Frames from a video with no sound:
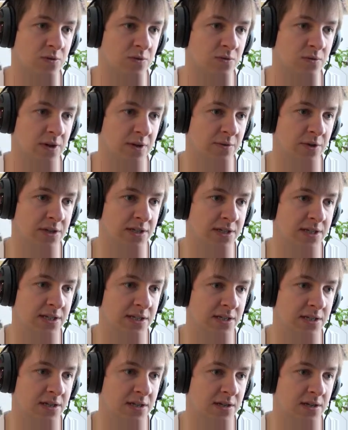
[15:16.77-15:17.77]
Wait, what's
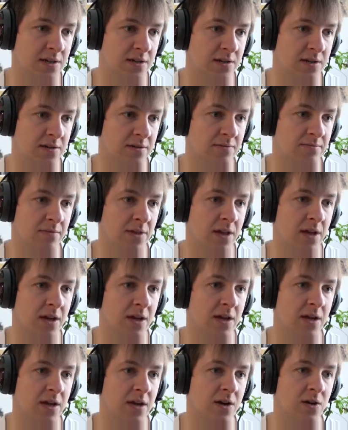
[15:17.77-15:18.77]
this?
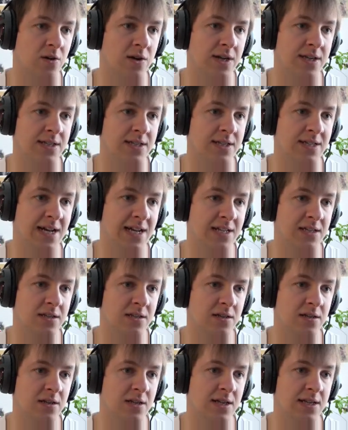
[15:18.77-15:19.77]
Well, that's not,
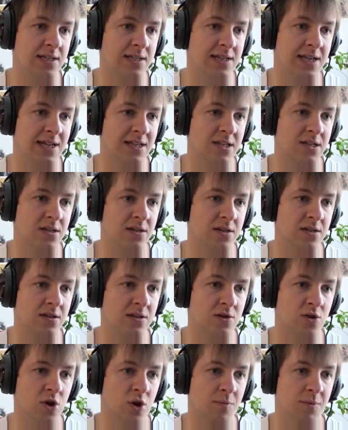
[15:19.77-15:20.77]
that's not
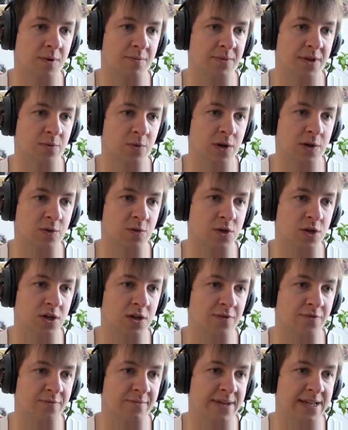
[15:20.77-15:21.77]
normal meat. What sort
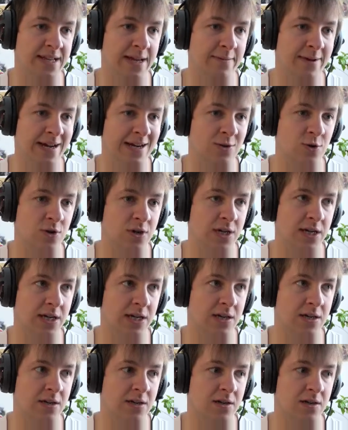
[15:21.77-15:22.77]
of meat am I
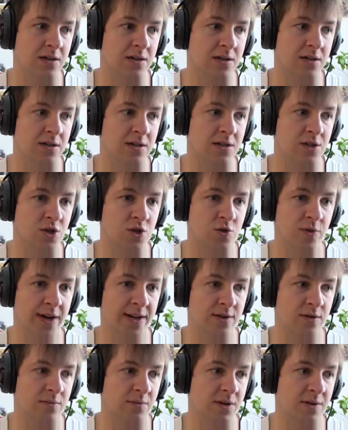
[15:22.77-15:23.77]
cooking? You just
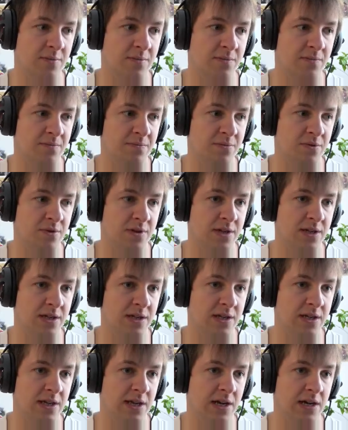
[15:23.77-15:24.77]
randomly put it
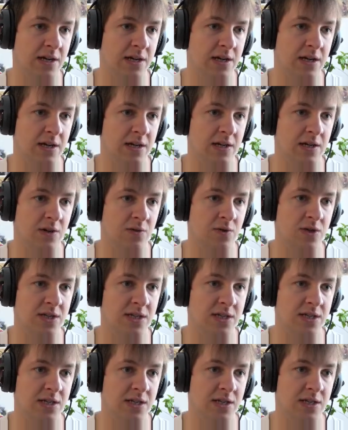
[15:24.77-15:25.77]
in there. What
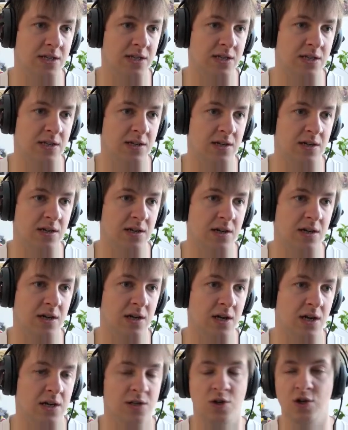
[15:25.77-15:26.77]
is this?
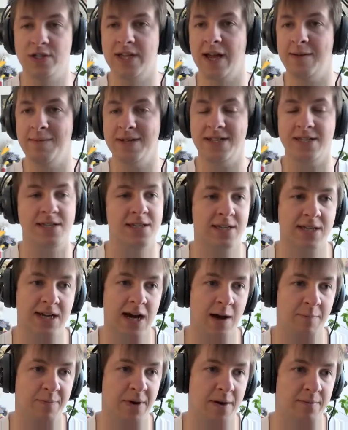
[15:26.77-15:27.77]
Don't tell me this is
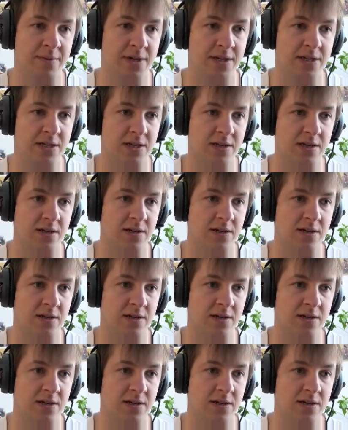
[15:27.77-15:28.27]
kappa meat.